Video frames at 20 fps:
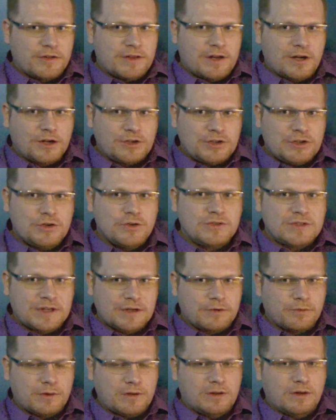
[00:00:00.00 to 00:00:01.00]
that are using
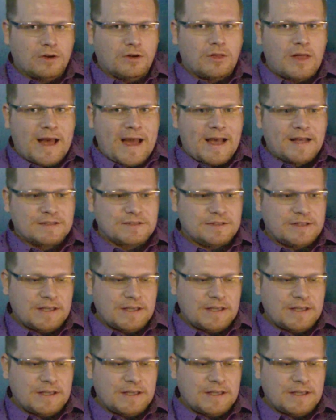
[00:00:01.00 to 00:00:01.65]
Gorilla Glass,